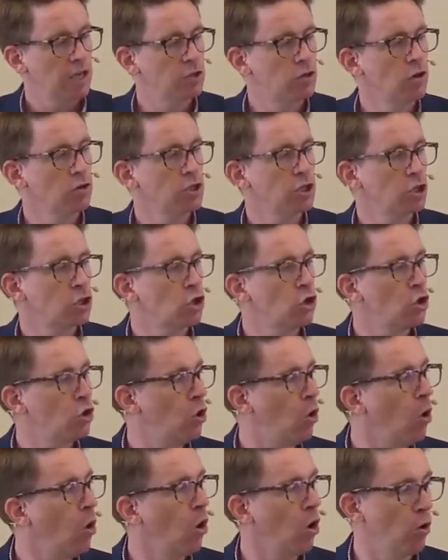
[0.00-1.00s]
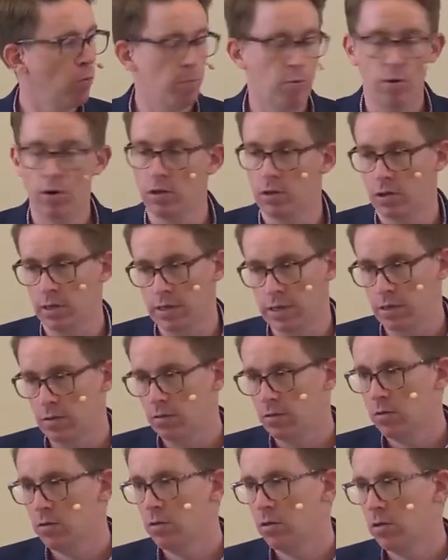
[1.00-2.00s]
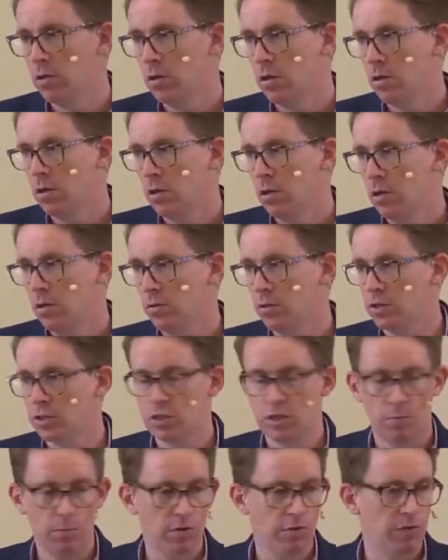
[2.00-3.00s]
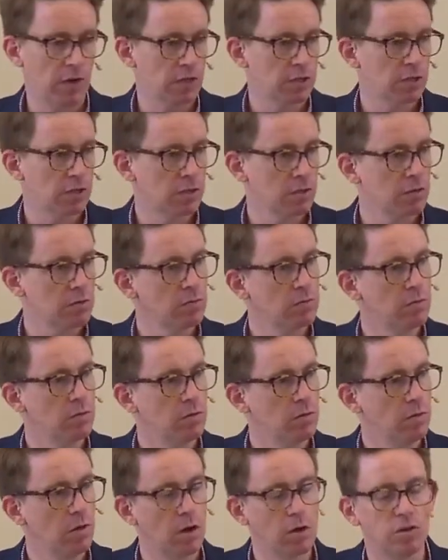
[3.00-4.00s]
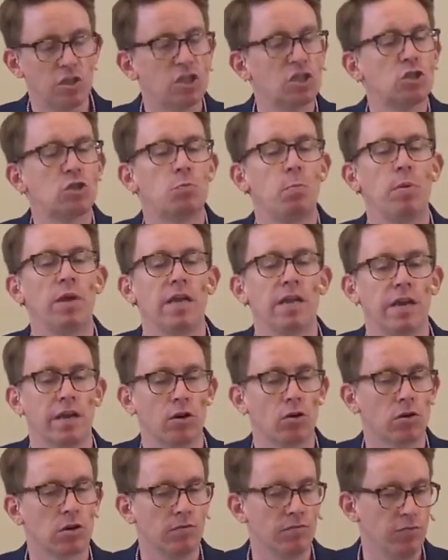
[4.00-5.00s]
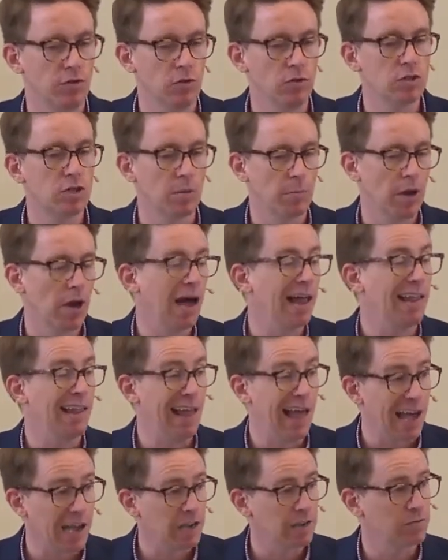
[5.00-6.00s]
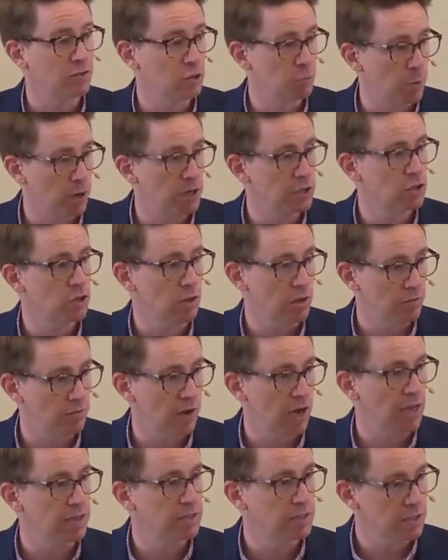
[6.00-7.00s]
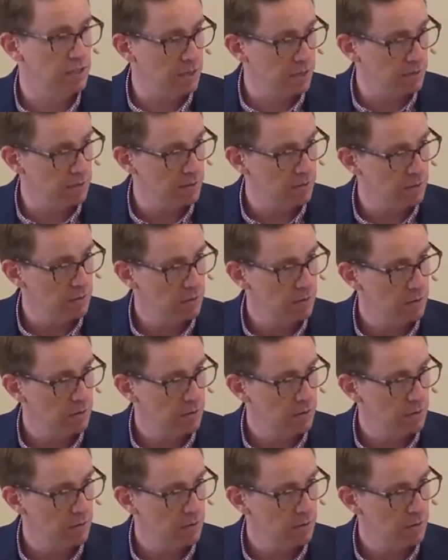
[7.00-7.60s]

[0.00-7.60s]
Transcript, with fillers: It's not just corporately that some of us are despairing or confused about a lack of spiritual advance, is it?